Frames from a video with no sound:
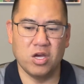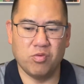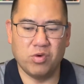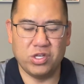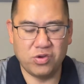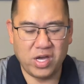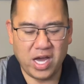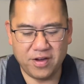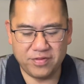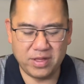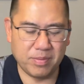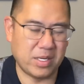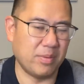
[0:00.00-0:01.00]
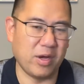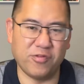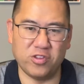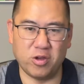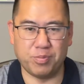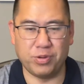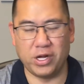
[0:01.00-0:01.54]
When you have them coming out
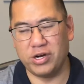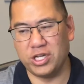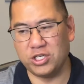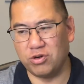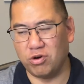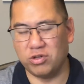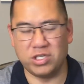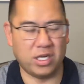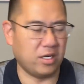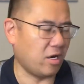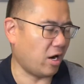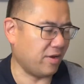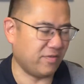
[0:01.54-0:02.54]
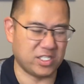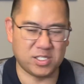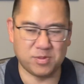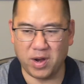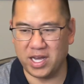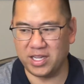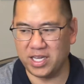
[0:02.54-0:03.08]
for their player intros and not even
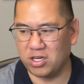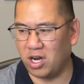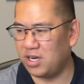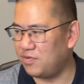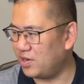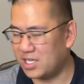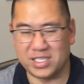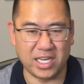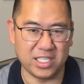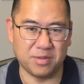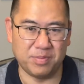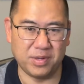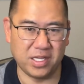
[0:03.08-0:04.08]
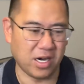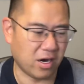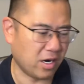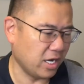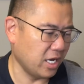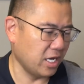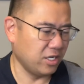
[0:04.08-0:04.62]
smiling, not even excited to be
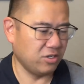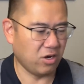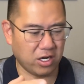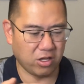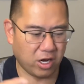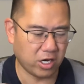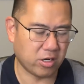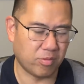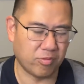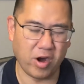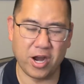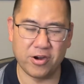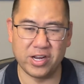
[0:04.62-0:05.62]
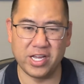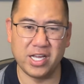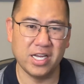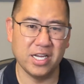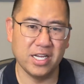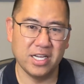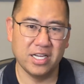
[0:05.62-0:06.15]
there, not a lot of
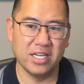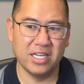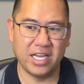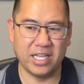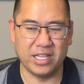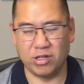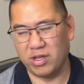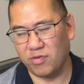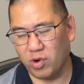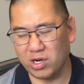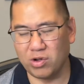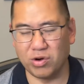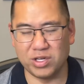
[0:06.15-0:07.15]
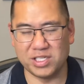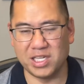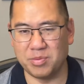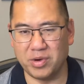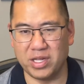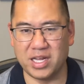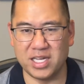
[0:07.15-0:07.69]
camaraderie, and they only have one goal to
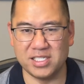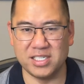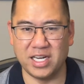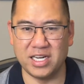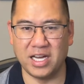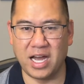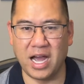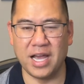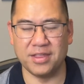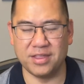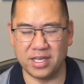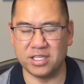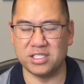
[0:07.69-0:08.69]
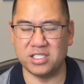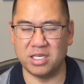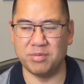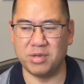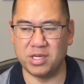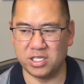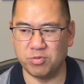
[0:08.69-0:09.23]
celebrate last night, I think this
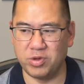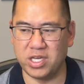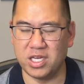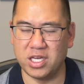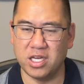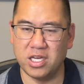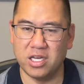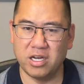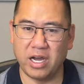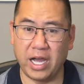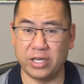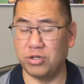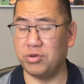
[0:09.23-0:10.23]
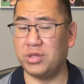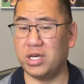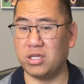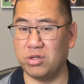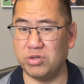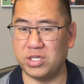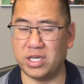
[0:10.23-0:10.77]
team is weak. I do think
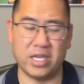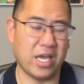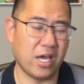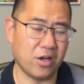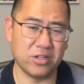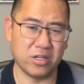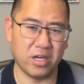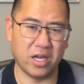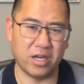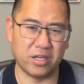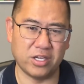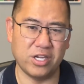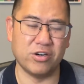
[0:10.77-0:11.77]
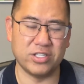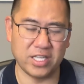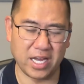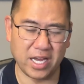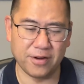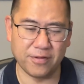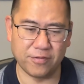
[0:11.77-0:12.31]
losing Kel, uh, cures
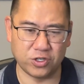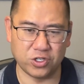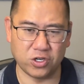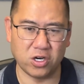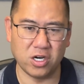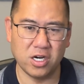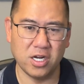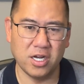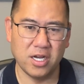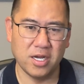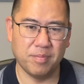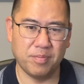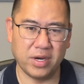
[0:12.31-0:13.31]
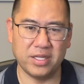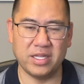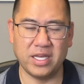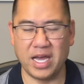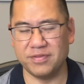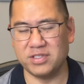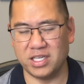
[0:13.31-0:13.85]
that for sure, but they
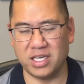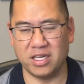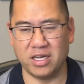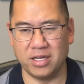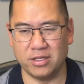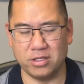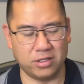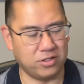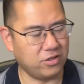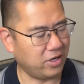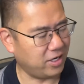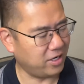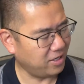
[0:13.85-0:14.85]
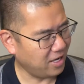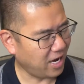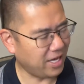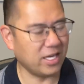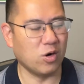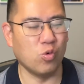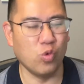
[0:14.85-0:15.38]
have to. Uh, sorry,
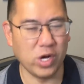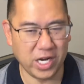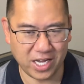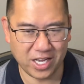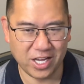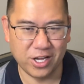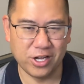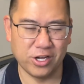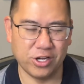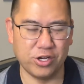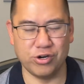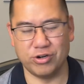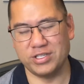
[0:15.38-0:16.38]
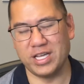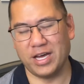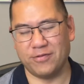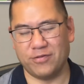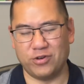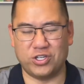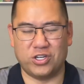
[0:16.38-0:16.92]
I think winning cures
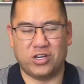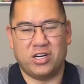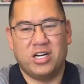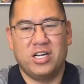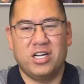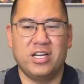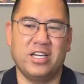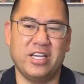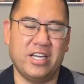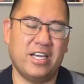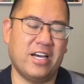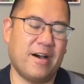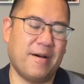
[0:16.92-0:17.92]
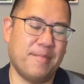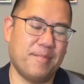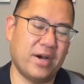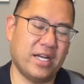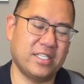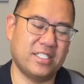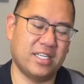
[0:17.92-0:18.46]
that for sure, um,
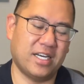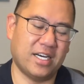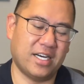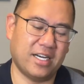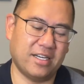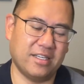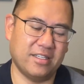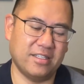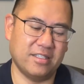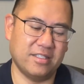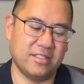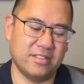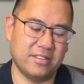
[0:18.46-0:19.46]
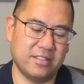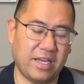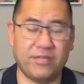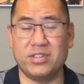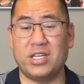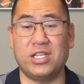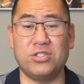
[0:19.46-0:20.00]
but uh, they
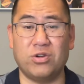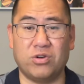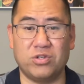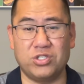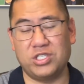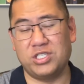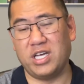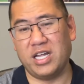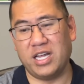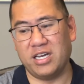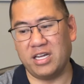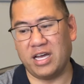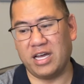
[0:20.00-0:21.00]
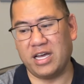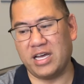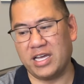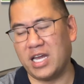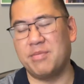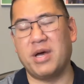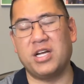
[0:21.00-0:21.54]
haven't done so just yet, and I, I
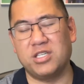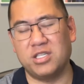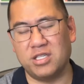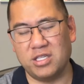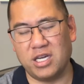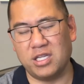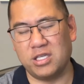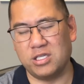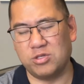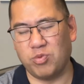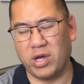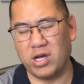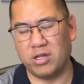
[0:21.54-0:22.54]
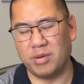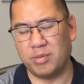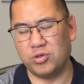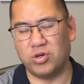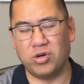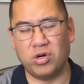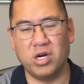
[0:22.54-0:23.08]
can't imagine that it's weighing on them. I'm
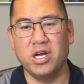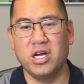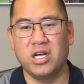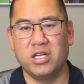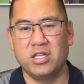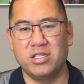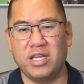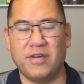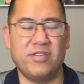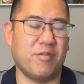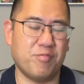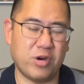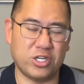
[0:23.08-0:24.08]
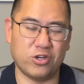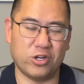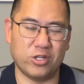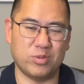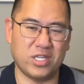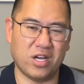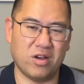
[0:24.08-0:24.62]
sure they have enough pressure on
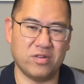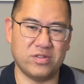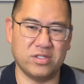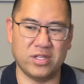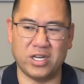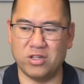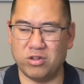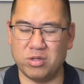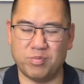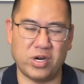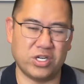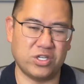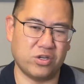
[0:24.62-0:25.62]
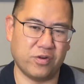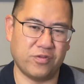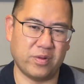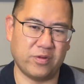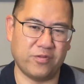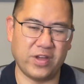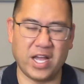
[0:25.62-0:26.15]
themselves, let alone the pressure
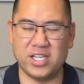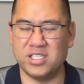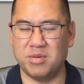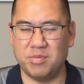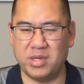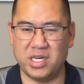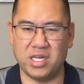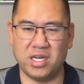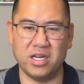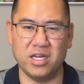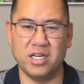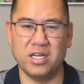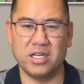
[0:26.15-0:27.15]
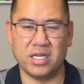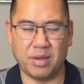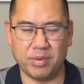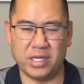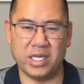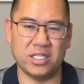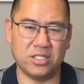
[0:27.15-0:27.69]
from the fans and the media
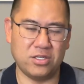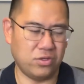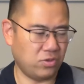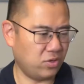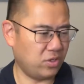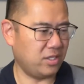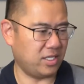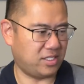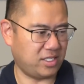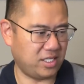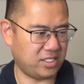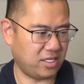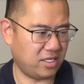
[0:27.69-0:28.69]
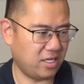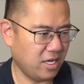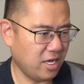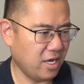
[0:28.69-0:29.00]
coming into this season.